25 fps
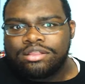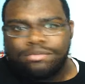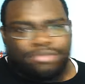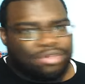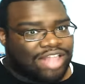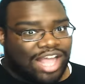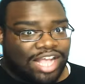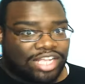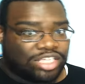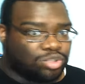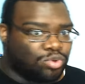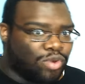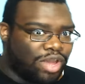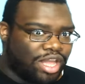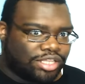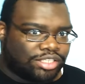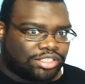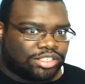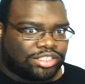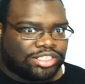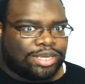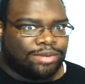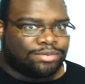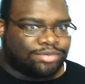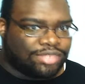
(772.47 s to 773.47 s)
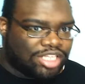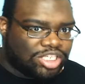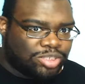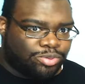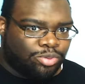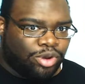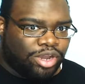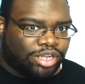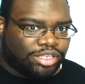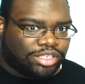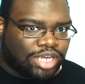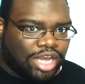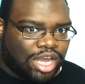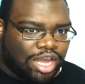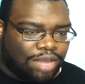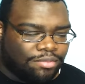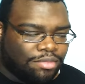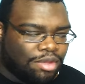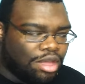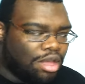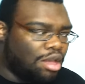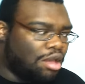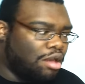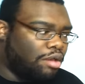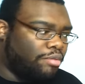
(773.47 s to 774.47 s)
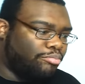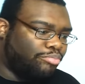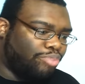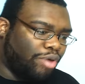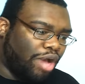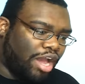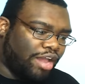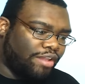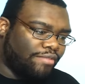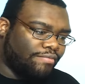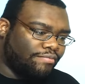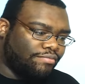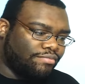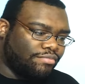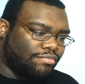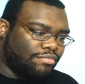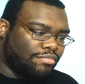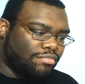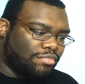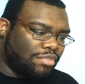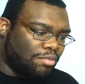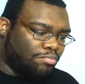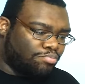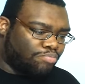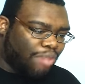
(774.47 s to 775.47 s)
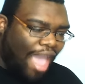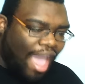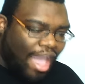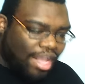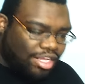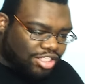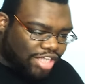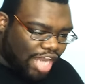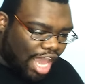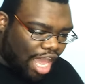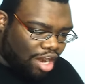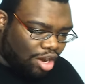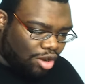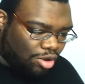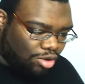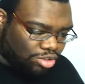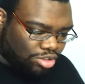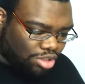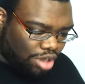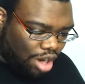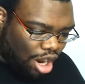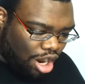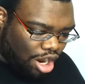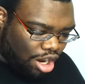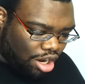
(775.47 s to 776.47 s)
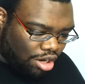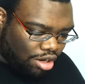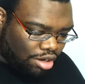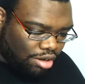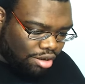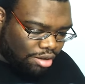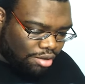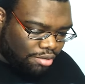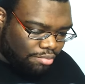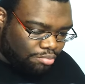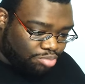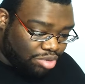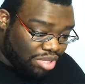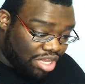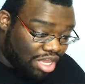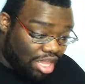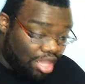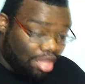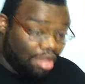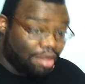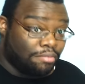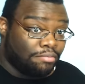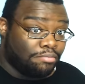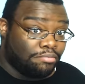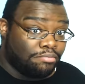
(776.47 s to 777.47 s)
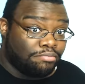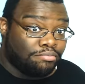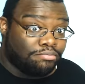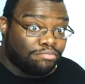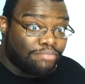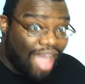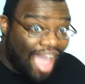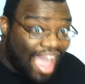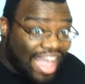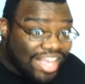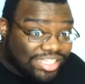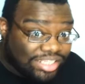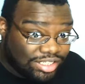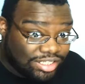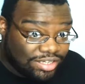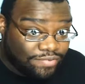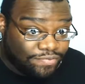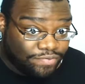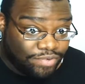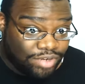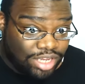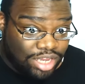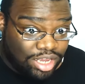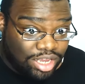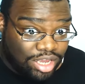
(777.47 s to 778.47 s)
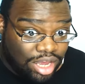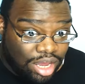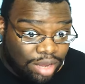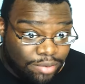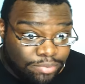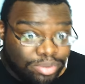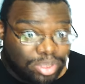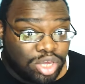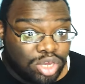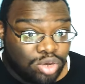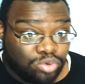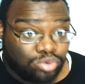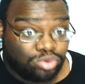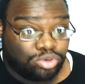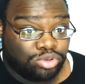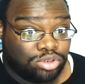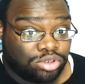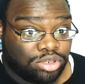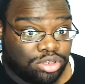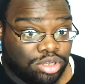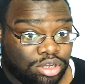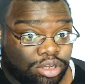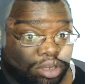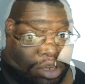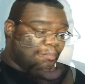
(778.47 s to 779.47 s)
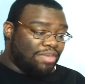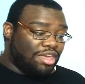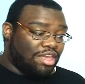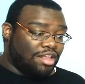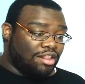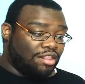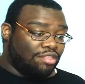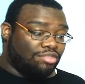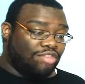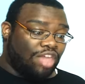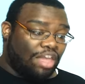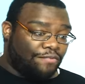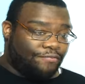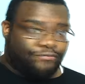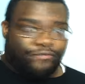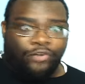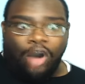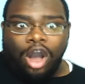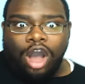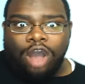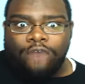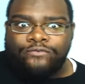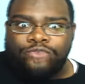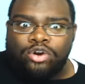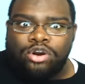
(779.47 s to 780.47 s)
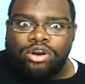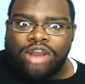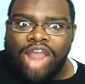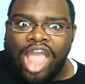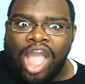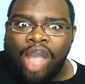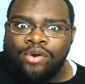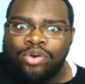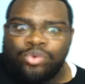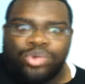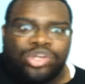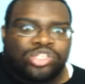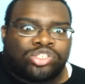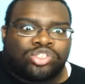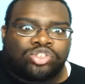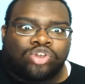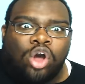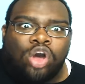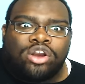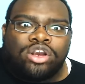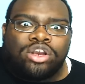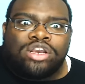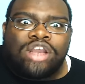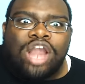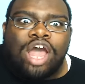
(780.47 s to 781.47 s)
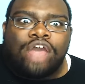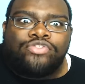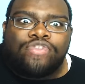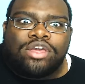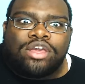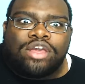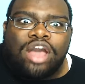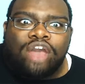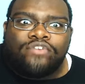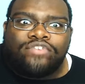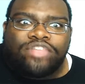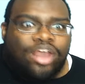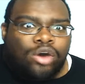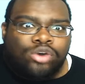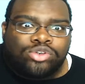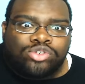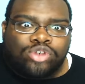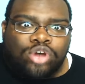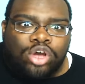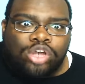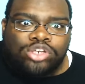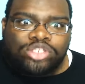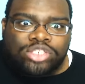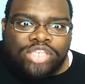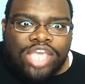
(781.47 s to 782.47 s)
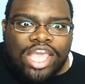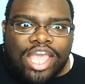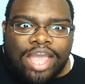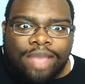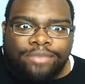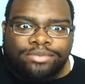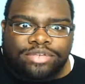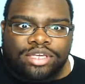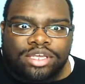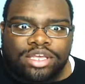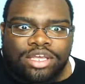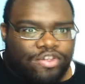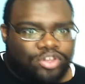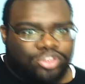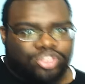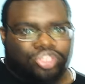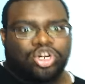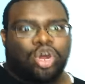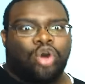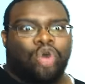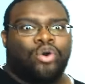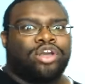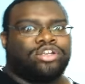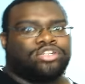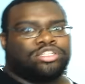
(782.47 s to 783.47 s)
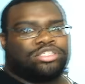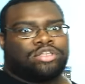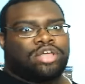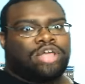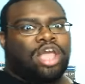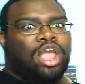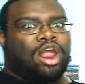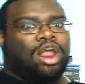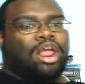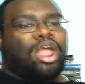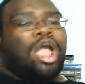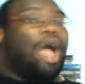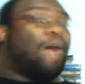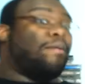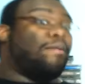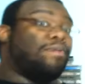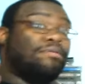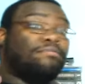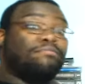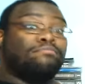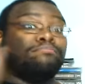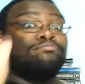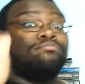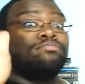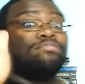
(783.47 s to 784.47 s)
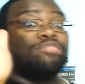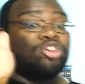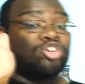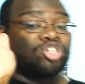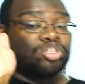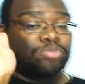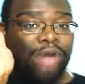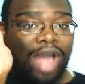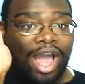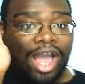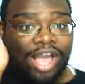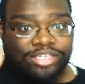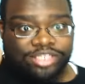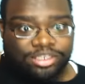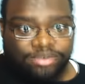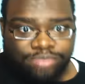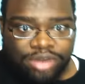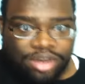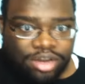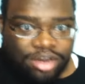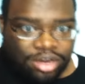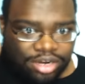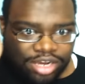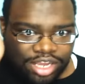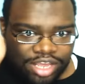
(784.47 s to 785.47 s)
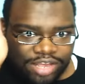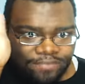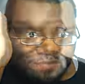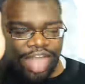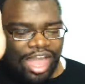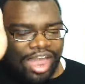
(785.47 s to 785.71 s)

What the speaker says: I mean, that's the way it seems at this point in time. But the back channels are being massively abused. I mean, they fought for an hour. We saw nothing of it. That was all skimped. And then Joey's just there. I mean, there's a possibility